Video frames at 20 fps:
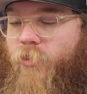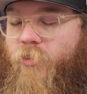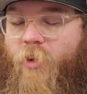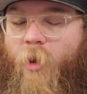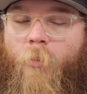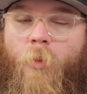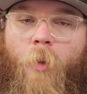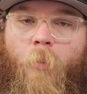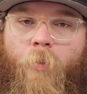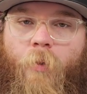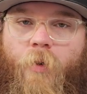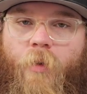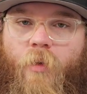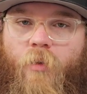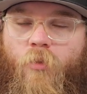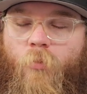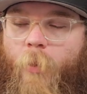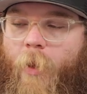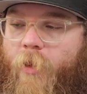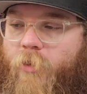Some are pretty
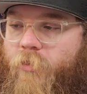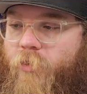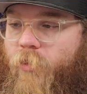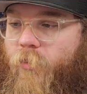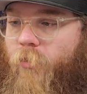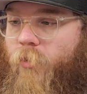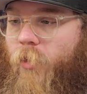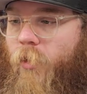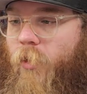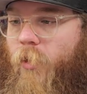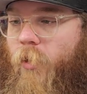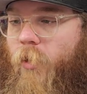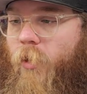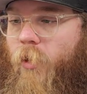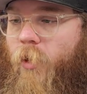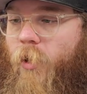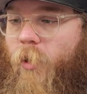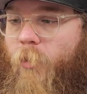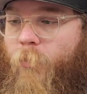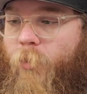expensive,
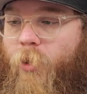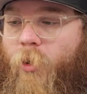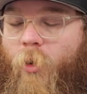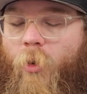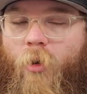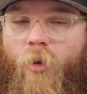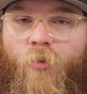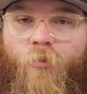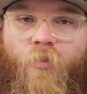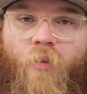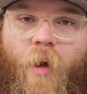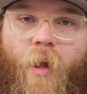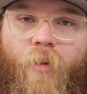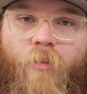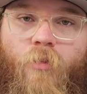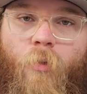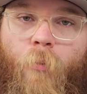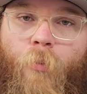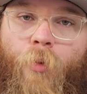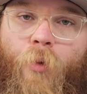but you can
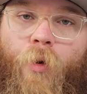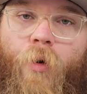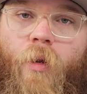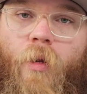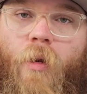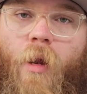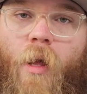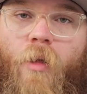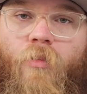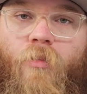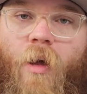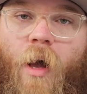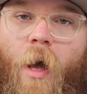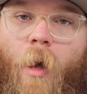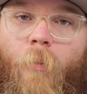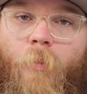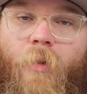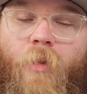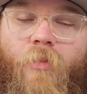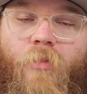find some pretty nice
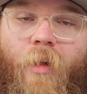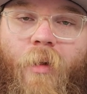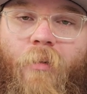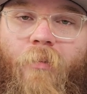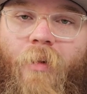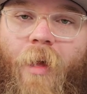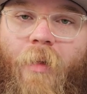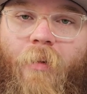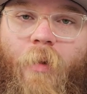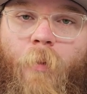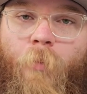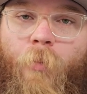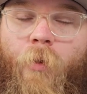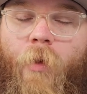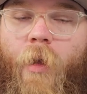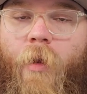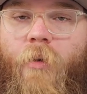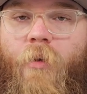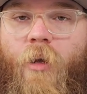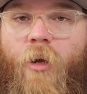copies, like lightly
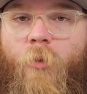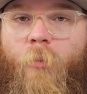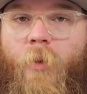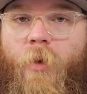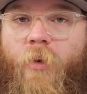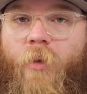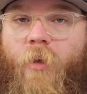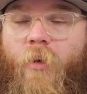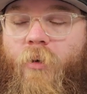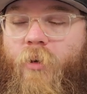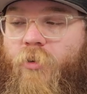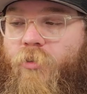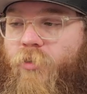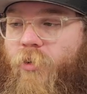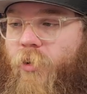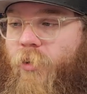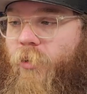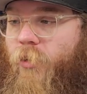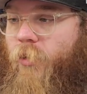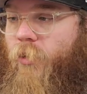played, near mint
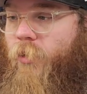condition,